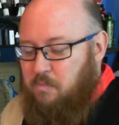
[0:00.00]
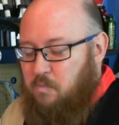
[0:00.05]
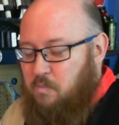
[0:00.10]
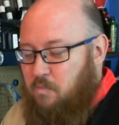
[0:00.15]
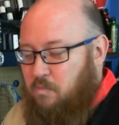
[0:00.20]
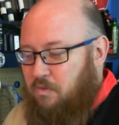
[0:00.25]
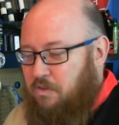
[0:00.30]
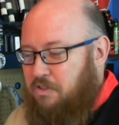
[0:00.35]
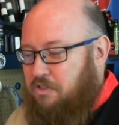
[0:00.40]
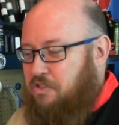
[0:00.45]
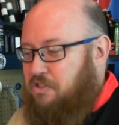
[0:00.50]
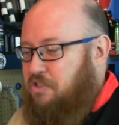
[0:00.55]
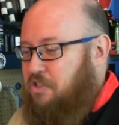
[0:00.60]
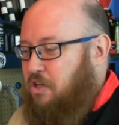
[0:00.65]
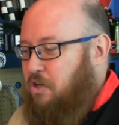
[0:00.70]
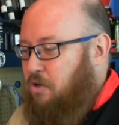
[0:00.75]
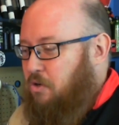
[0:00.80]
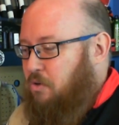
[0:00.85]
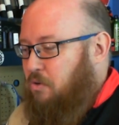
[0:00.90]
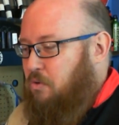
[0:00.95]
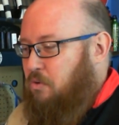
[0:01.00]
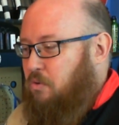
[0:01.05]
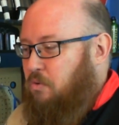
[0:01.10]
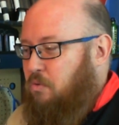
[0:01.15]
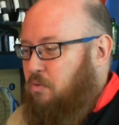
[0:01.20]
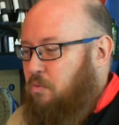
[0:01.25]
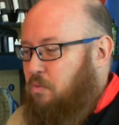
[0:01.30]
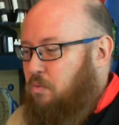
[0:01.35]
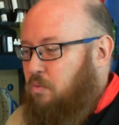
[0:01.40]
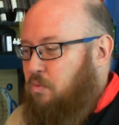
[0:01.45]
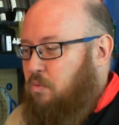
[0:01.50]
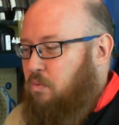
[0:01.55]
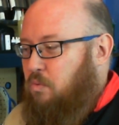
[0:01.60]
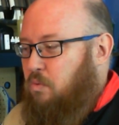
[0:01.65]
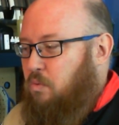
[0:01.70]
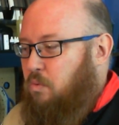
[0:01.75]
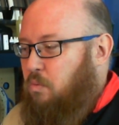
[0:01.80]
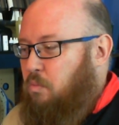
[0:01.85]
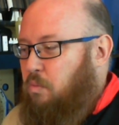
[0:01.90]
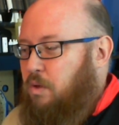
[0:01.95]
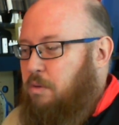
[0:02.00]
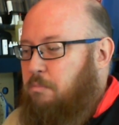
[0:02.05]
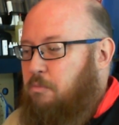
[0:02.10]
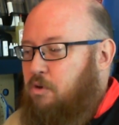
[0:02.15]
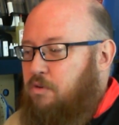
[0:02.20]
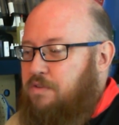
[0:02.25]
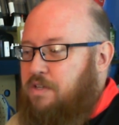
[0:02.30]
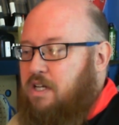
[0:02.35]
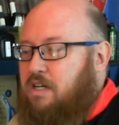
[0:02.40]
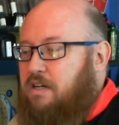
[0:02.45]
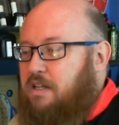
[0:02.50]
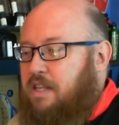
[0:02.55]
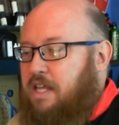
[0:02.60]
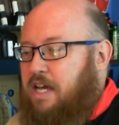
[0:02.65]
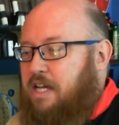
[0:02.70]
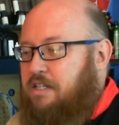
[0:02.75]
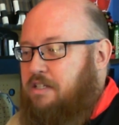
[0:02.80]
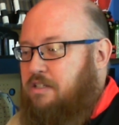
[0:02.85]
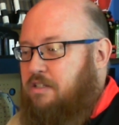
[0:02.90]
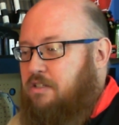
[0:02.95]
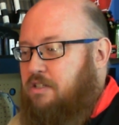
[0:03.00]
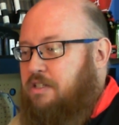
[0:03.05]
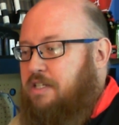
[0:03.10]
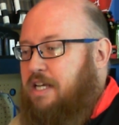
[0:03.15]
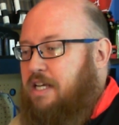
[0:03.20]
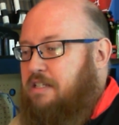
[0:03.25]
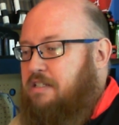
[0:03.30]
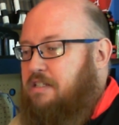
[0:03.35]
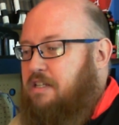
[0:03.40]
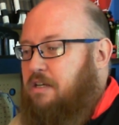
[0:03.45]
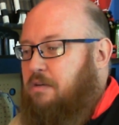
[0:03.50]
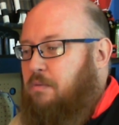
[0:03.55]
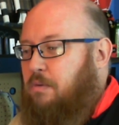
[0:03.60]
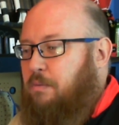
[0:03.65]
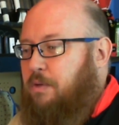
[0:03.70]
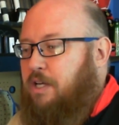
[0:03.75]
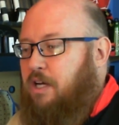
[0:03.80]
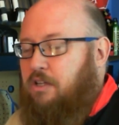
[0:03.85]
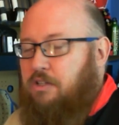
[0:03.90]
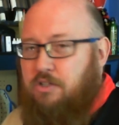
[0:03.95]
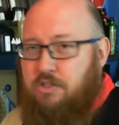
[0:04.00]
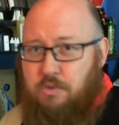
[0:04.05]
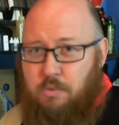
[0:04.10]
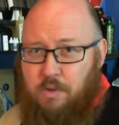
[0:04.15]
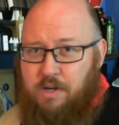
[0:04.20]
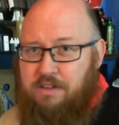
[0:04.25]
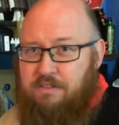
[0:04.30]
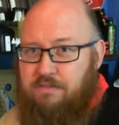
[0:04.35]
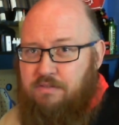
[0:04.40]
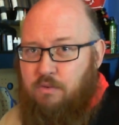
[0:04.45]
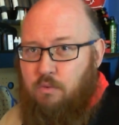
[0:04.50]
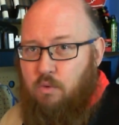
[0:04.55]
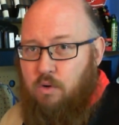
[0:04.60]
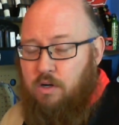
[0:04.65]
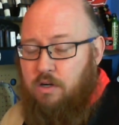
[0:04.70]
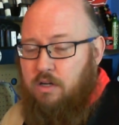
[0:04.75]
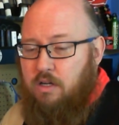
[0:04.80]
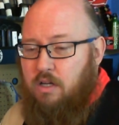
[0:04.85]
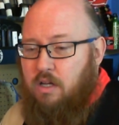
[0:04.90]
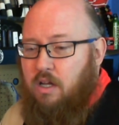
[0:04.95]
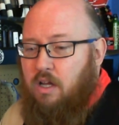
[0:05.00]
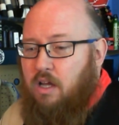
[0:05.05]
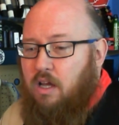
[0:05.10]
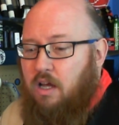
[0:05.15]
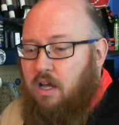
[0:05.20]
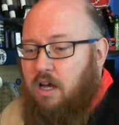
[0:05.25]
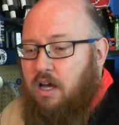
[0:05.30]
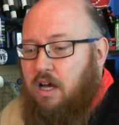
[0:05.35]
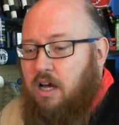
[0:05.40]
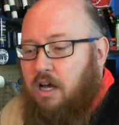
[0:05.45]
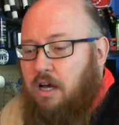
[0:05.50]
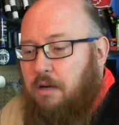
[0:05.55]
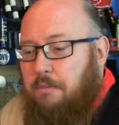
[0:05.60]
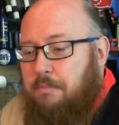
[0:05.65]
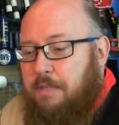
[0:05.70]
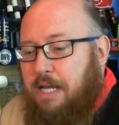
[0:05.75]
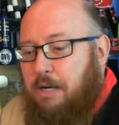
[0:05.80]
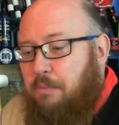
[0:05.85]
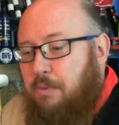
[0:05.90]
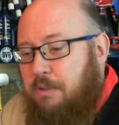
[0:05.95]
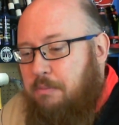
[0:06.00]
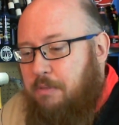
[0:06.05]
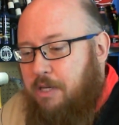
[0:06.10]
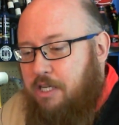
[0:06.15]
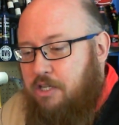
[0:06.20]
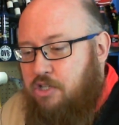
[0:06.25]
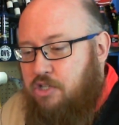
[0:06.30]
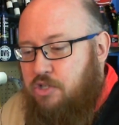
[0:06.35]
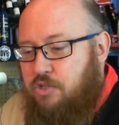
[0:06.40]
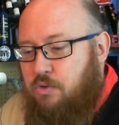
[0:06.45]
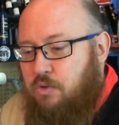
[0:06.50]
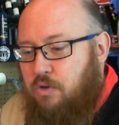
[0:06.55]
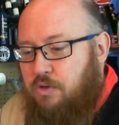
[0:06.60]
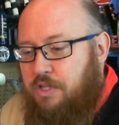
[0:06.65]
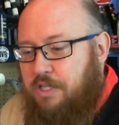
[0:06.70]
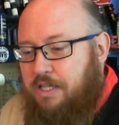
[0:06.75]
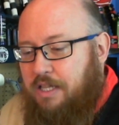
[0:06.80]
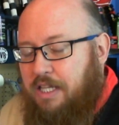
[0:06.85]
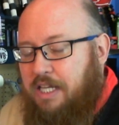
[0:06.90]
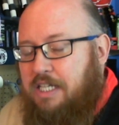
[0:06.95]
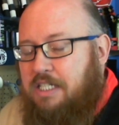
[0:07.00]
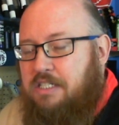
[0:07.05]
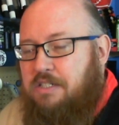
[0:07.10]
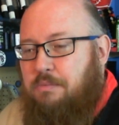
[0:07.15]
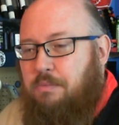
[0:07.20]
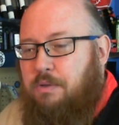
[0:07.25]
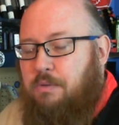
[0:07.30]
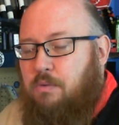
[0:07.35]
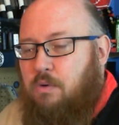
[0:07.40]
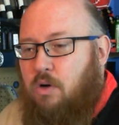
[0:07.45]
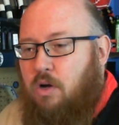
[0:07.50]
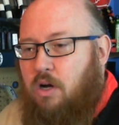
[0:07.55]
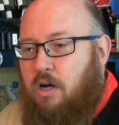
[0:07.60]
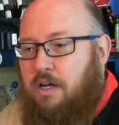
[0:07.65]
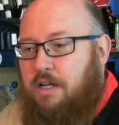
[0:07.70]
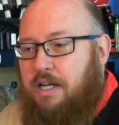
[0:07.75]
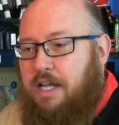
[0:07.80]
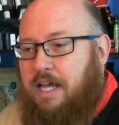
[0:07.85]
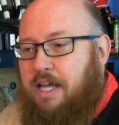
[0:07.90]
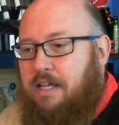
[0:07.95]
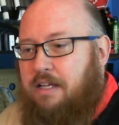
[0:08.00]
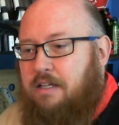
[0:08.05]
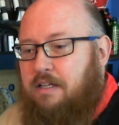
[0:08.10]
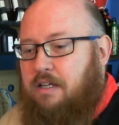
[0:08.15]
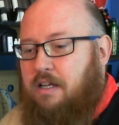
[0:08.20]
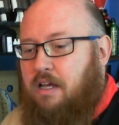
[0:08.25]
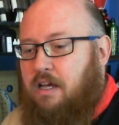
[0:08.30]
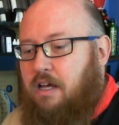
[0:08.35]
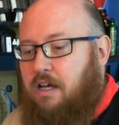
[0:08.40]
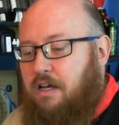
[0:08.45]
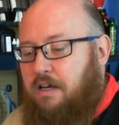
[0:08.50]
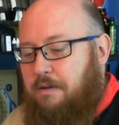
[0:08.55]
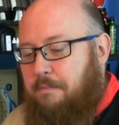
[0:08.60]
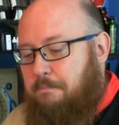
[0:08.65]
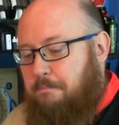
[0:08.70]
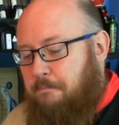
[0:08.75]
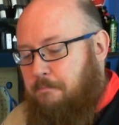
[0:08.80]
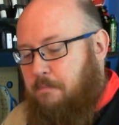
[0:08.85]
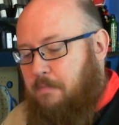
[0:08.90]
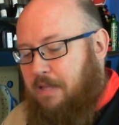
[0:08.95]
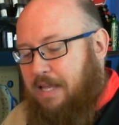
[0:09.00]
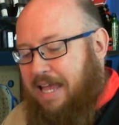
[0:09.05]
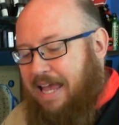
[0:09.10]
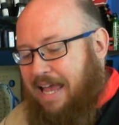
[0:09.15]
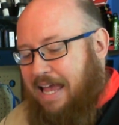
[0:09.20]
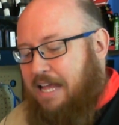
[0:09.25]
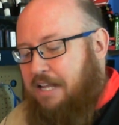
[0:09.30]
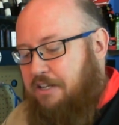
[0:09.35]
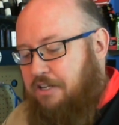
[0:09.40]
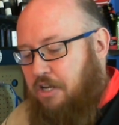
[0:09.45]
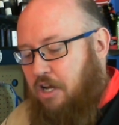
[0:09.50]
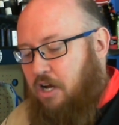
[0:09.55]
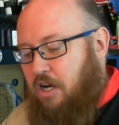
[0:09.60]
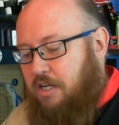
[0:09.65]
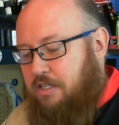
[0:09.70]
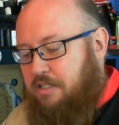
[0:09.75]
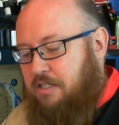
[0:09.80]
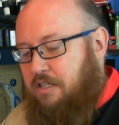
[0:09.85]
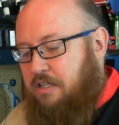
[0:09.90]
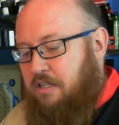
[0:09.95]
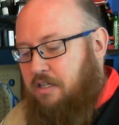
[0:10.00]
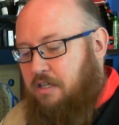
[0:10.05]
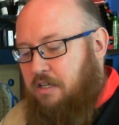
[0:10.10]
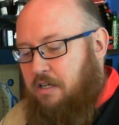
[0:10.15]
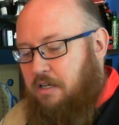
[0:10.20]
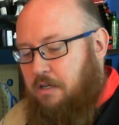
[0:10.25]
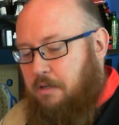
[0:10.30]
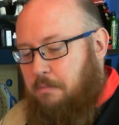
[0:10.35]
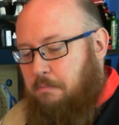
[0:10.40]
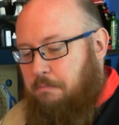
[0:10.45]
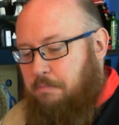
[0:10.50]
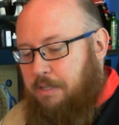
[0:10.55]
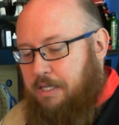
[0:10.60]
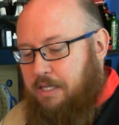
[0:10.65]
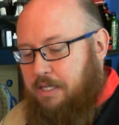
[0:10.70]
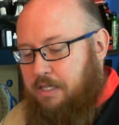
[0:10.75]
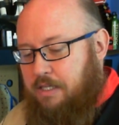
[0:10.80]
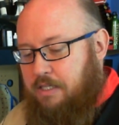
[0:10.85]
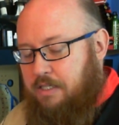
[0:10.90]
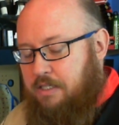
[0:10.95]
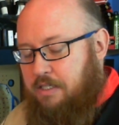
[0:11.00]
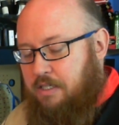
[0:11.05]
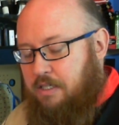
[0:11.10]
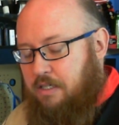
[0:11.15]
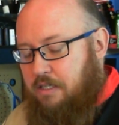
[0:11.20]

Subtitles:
So we moved on to that, to testing what we called our 24. Now we made sure that the lanes that we were on had not been